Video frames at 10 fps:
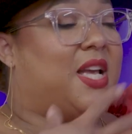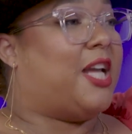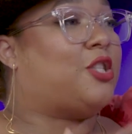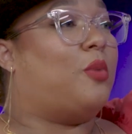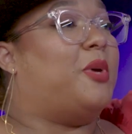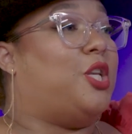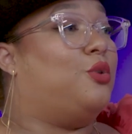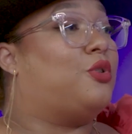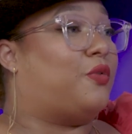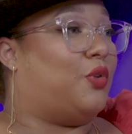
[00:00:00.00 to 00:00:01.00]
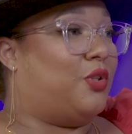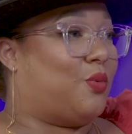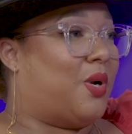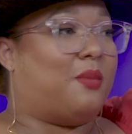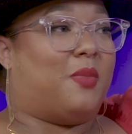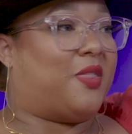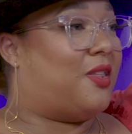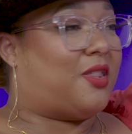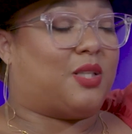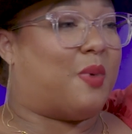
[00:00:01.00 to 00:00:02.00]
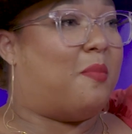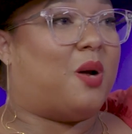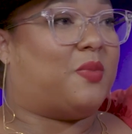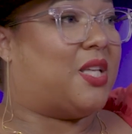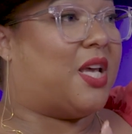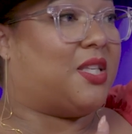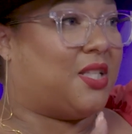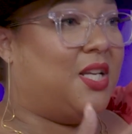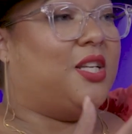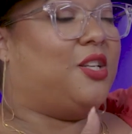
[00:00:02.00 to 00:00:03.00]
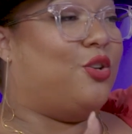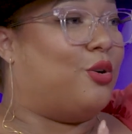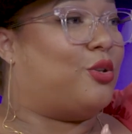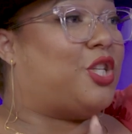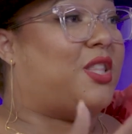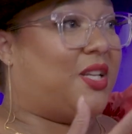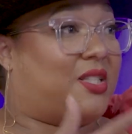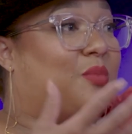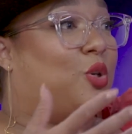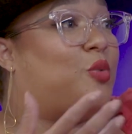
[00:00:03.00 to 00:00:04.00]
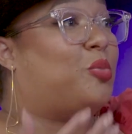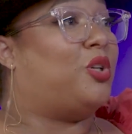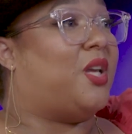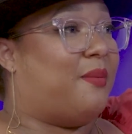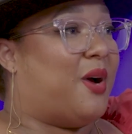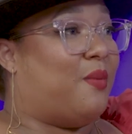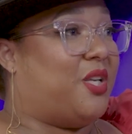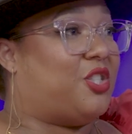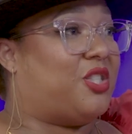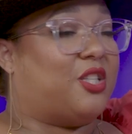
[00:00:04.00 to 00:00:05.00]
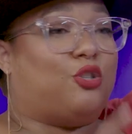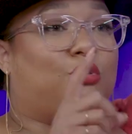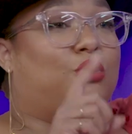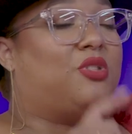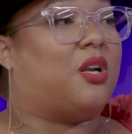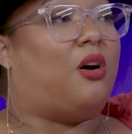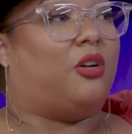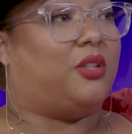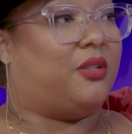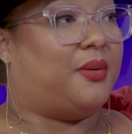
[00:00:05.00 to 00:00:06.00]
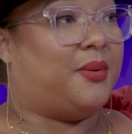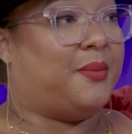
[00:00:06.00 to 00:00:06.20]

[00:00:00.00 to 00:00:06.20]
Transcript: It's all been useful. It's one of the things my mom says, you know, she thinks is most brilliant about me. She says, you use it all.